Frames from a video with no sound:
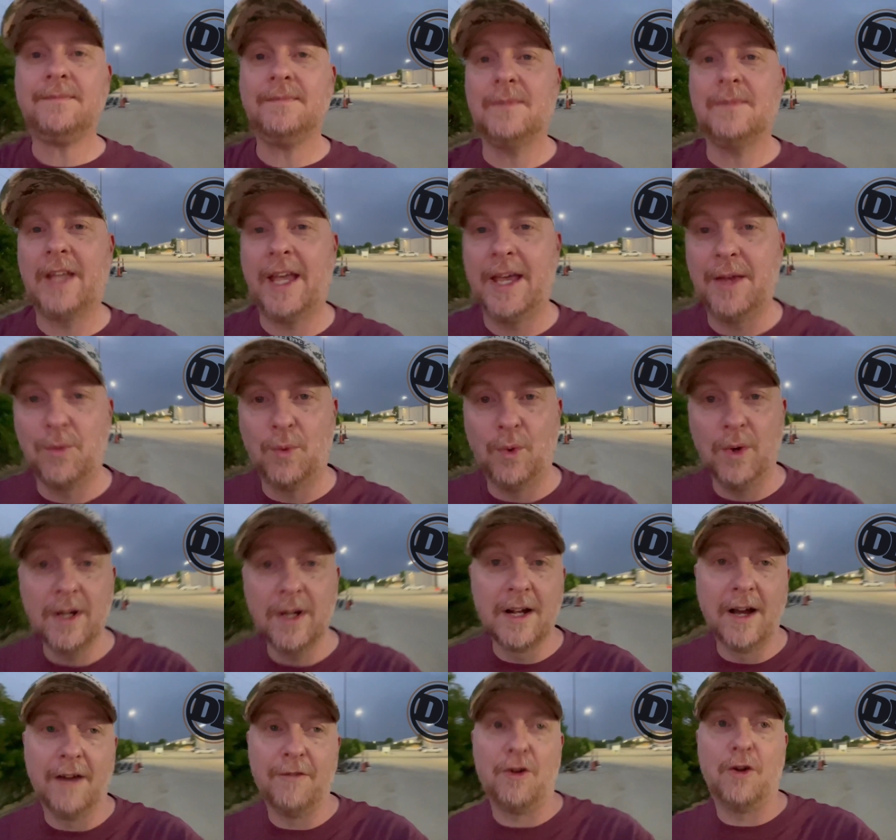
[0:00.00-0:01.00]
and
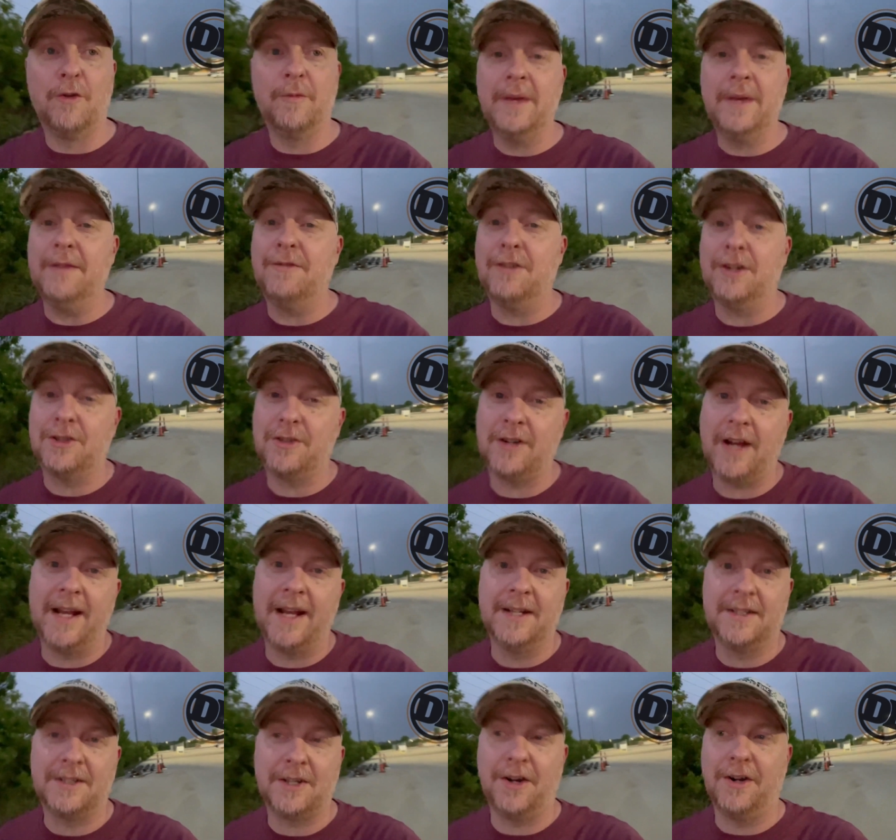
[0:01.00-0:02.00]
one of them even
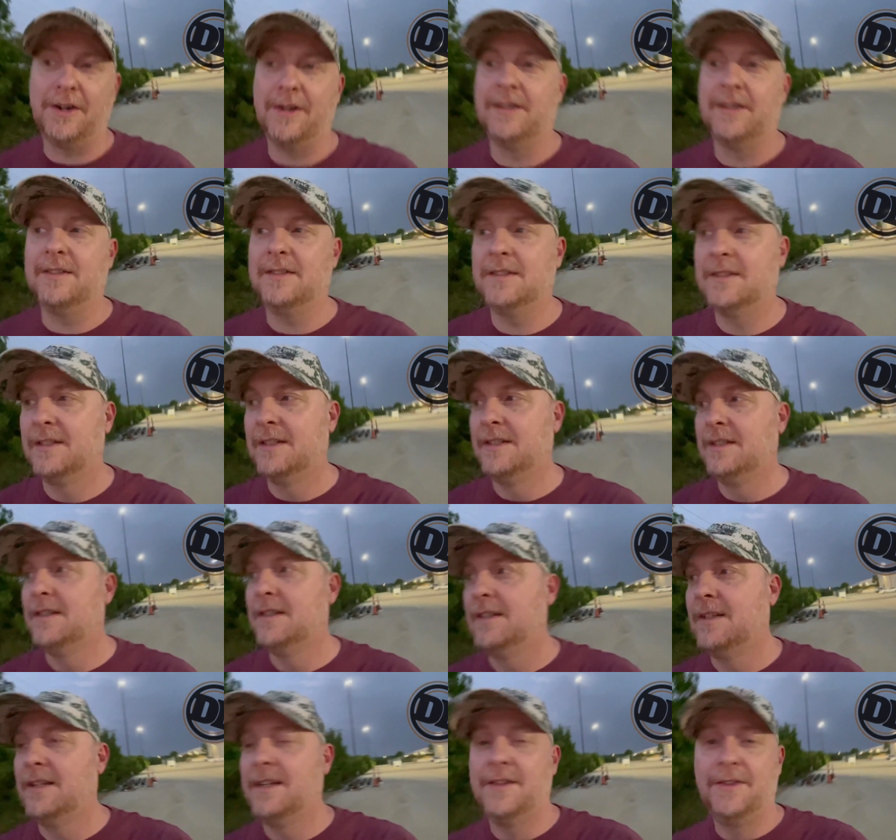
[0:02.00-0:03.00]
tried to turn
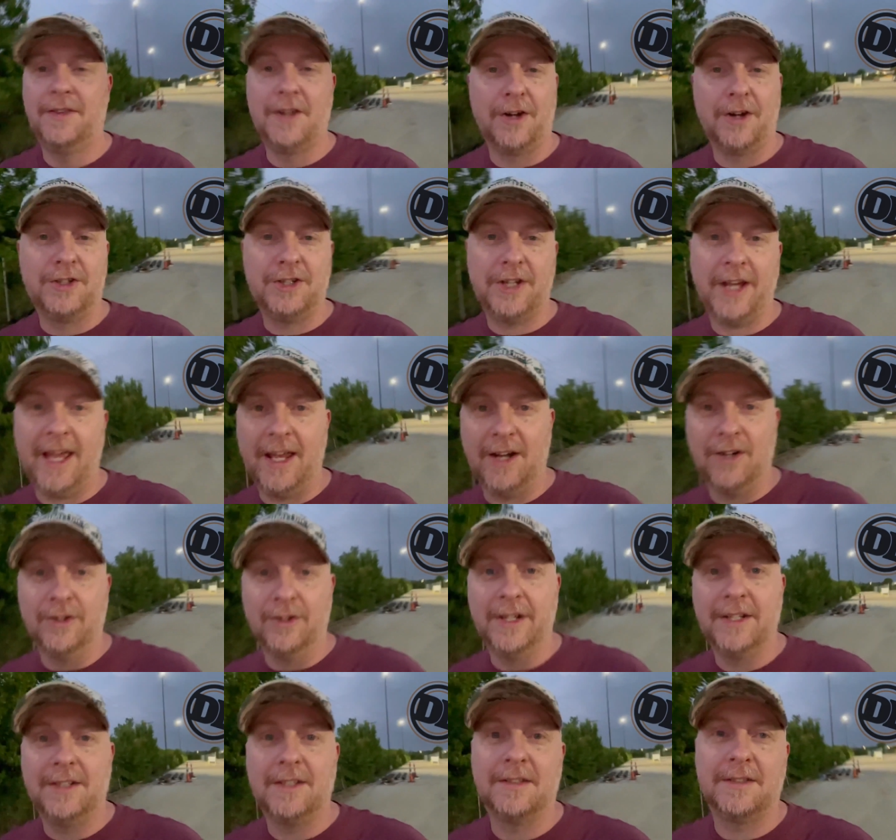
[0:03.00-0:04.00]
their
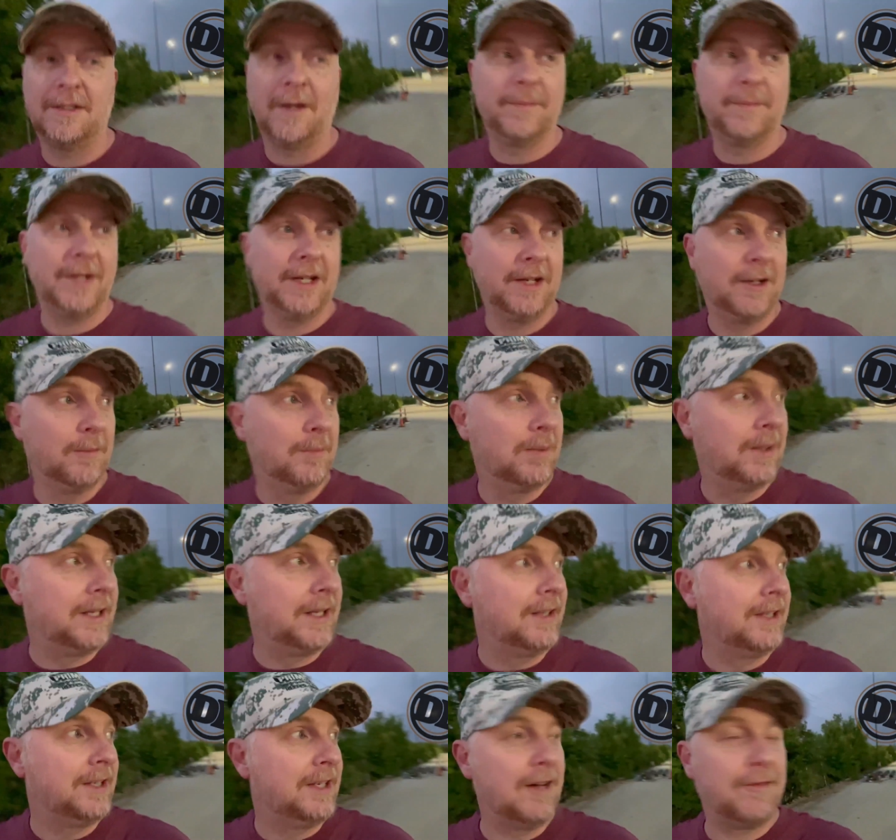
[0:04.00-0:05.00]
channel into something
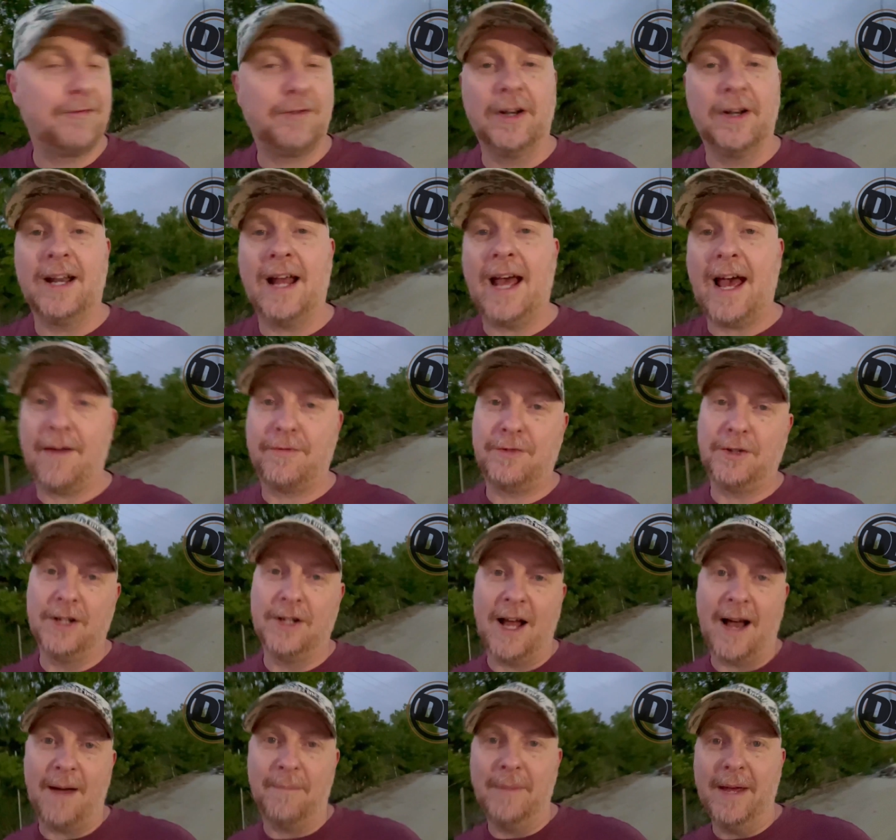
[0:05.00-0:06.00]
completely different after
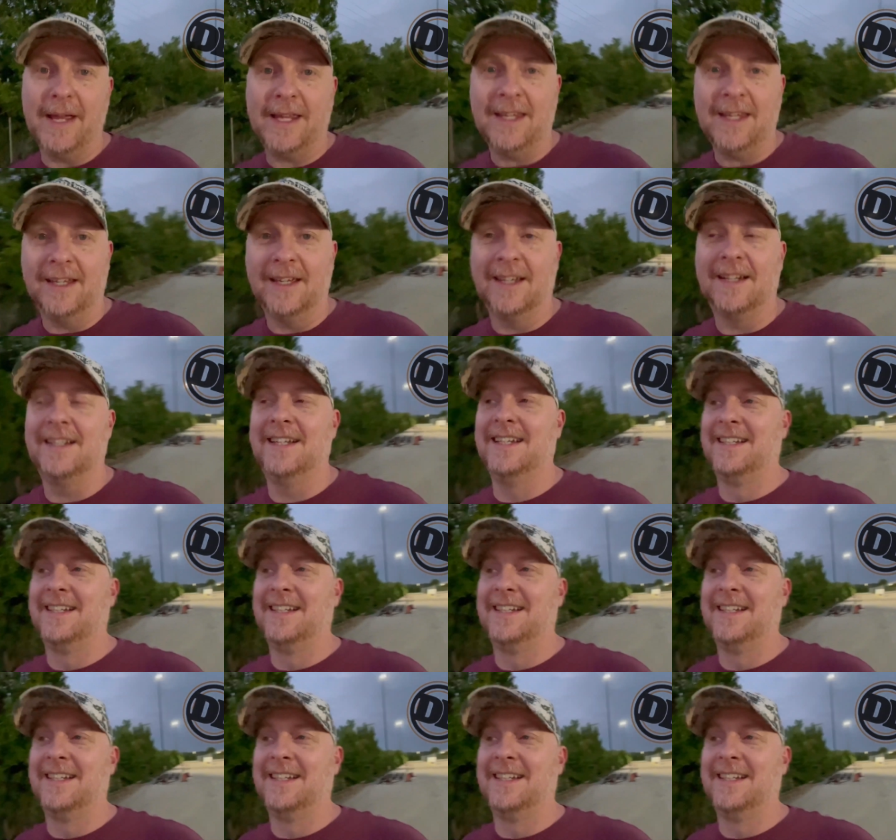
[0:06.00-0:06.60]
not making it.